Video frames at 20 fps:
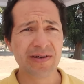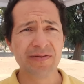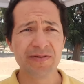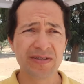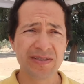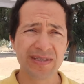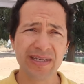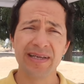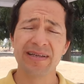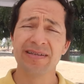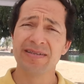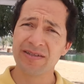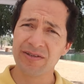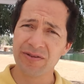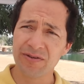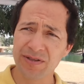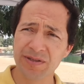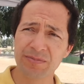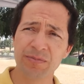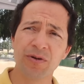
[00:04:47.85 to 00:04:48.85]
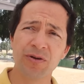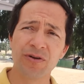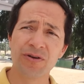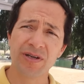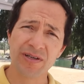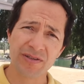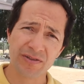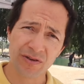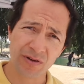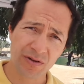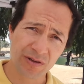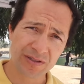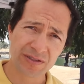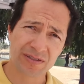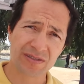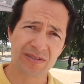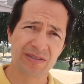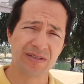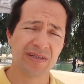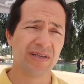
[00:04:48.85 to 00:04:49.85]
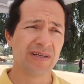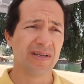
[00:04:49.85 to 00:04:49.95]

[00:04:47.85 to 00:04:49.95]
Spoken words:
I would say skewing more adults.